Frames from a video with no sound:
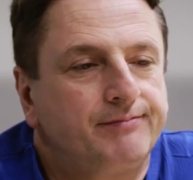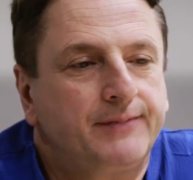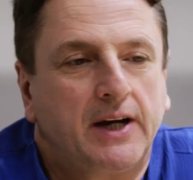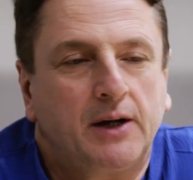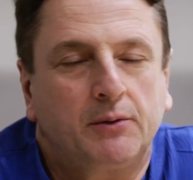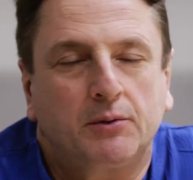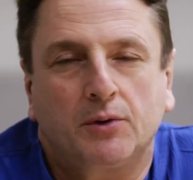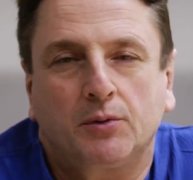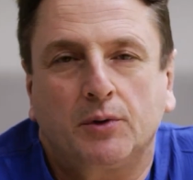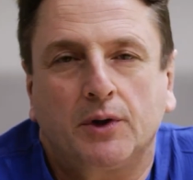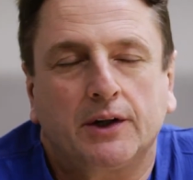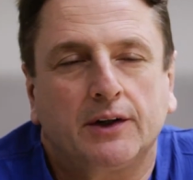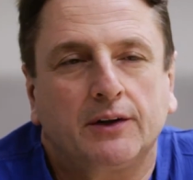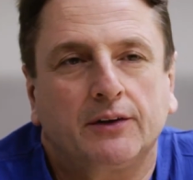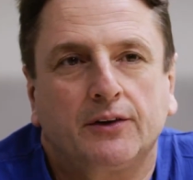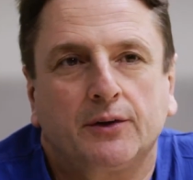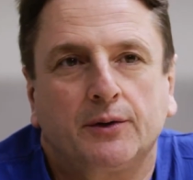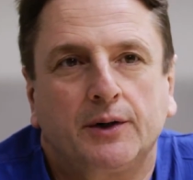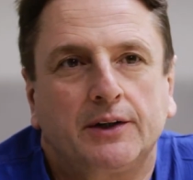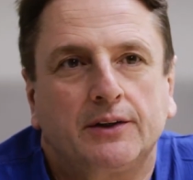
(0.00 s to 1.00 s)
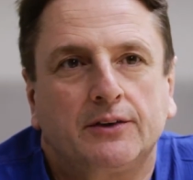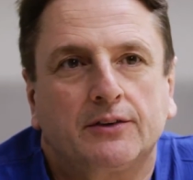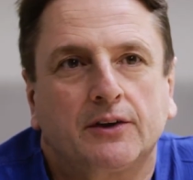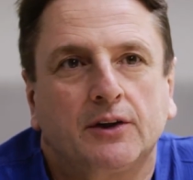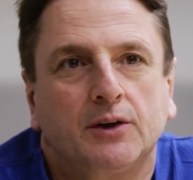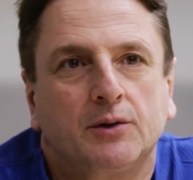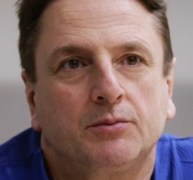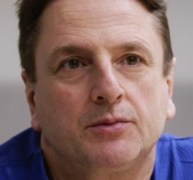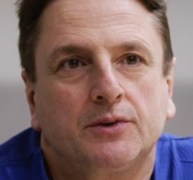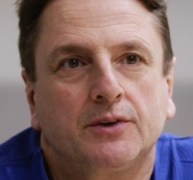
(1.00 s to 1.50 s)
now we're working through
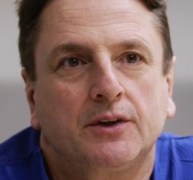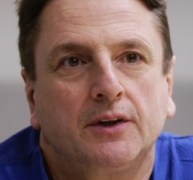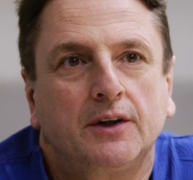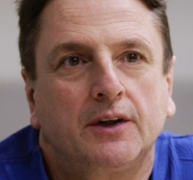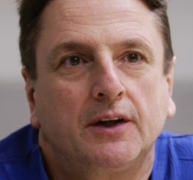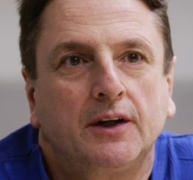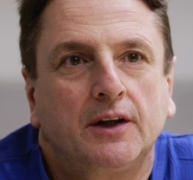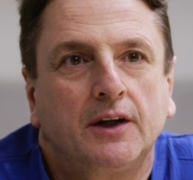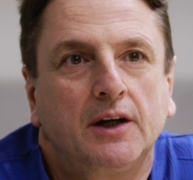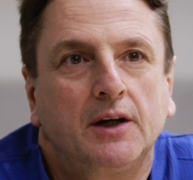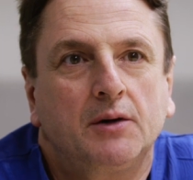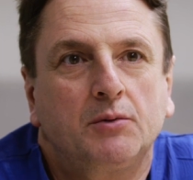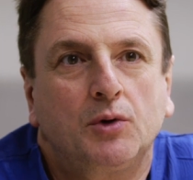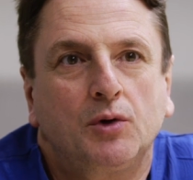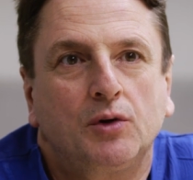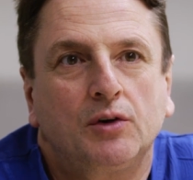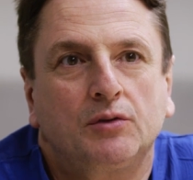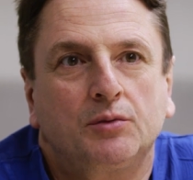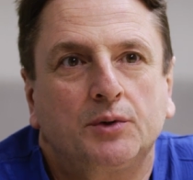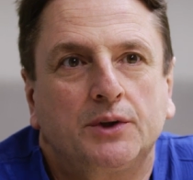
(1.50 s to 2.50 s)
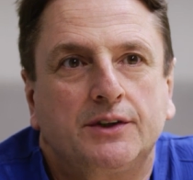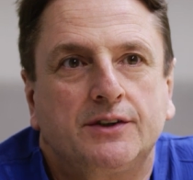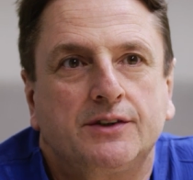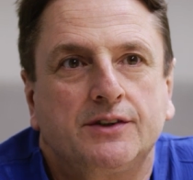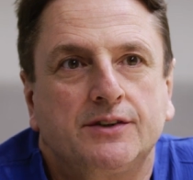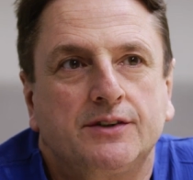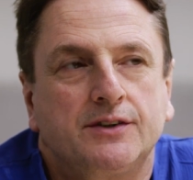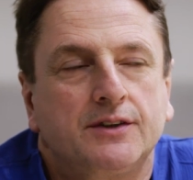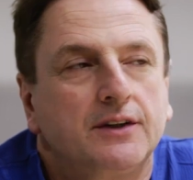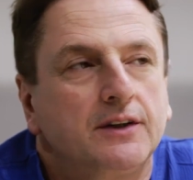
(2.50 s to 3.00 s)
endoscopes, all of which
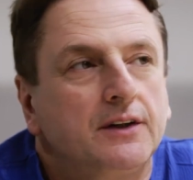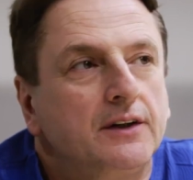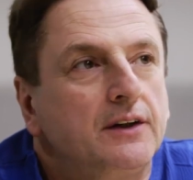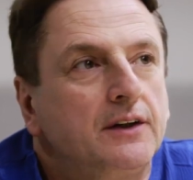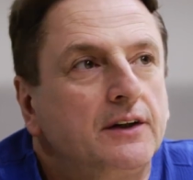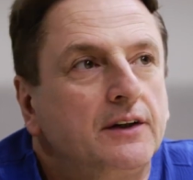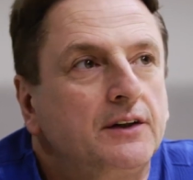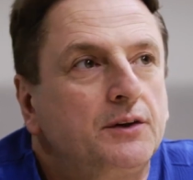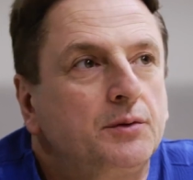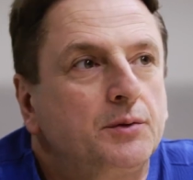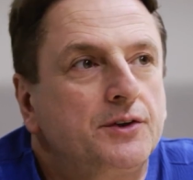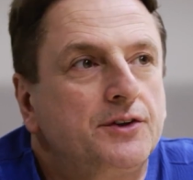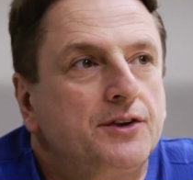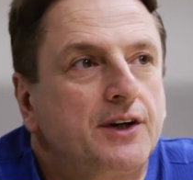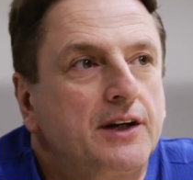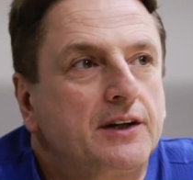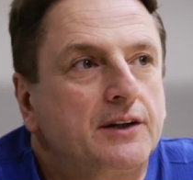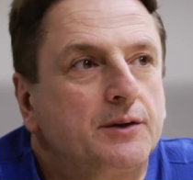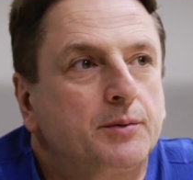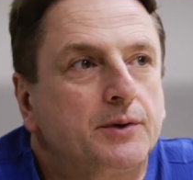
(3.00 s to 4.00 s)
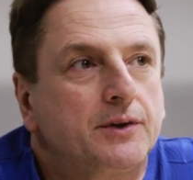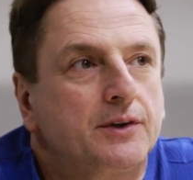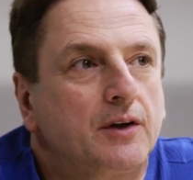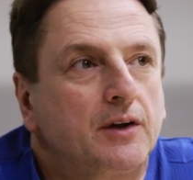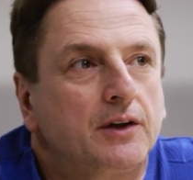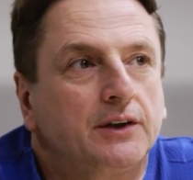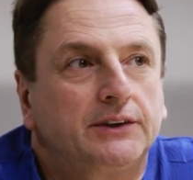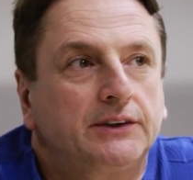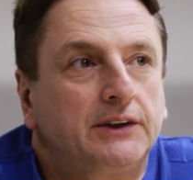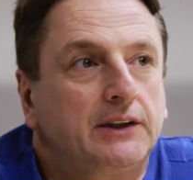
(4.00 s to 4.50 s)
is to address the
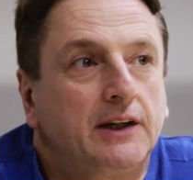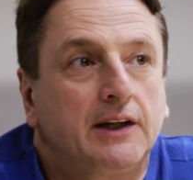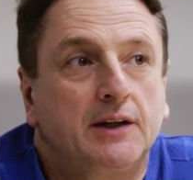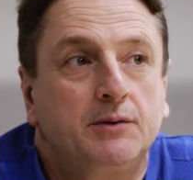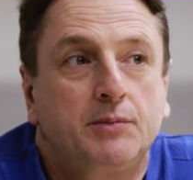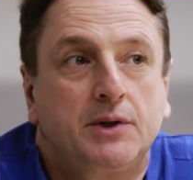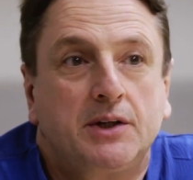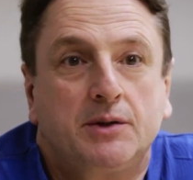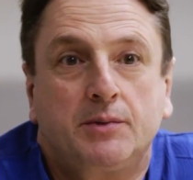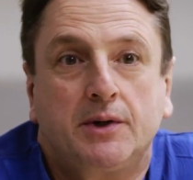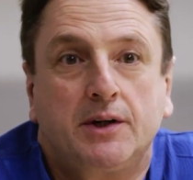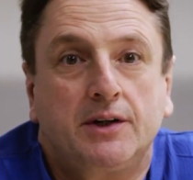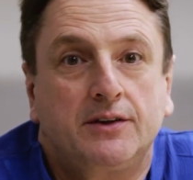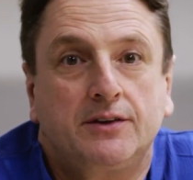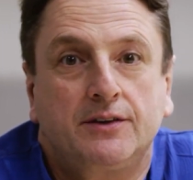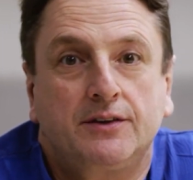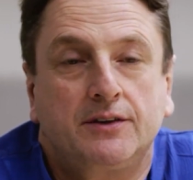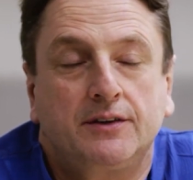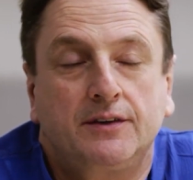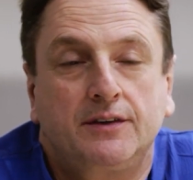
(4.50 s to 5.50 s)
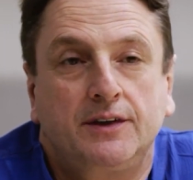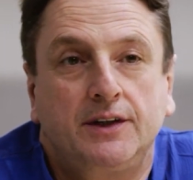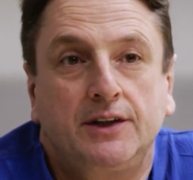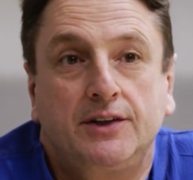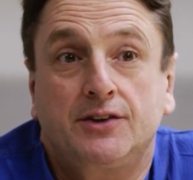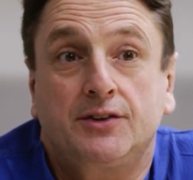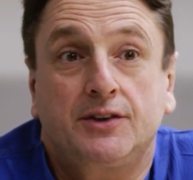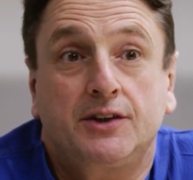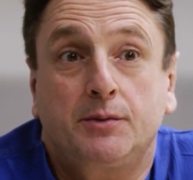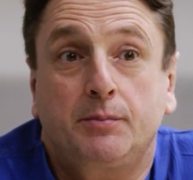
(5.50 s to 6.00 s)
pathology and minimise the
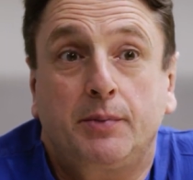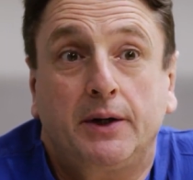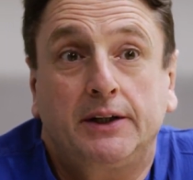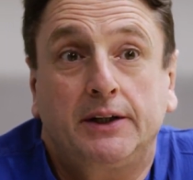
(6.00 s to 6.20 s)
injury to